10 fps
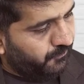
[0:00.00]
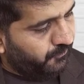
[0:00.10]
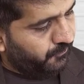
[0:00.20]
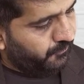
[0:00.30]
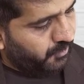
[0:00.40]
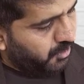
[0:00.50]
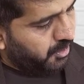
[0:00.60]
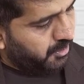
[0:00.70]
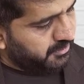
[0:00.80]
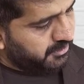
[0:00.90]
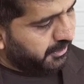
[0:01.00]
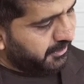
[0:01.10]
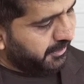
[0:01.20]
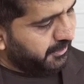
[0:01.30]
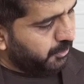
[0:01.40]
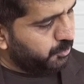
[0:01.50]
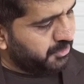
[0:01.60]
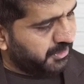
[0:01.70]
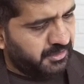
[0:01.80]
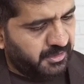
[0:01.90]

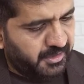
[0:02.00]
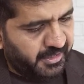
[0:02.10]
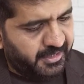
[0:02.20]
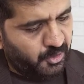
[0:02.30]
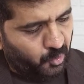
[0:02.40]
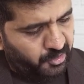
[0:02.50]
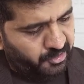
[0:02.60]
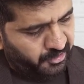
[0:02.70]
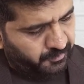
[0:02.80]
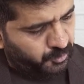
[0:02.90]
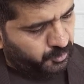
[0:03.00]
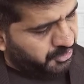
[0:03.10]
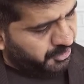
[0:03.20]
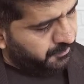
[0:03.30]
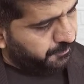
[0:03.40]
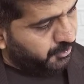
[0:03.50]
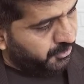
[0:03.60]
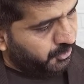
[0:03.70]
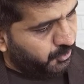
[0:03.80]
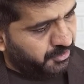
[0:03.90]
30,000 and contribution per
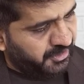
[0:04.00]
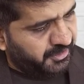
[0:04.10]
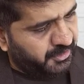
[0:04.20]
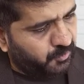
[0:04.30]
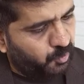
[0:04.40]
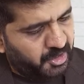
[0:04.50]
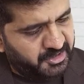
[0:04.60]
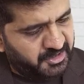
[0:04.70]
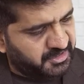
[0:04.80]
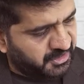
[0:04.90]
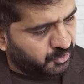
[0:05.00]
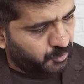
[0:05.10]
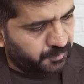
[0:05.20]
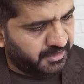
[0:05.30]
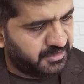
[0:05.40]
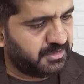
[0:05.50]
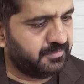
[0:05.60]
unit was 6 rupees.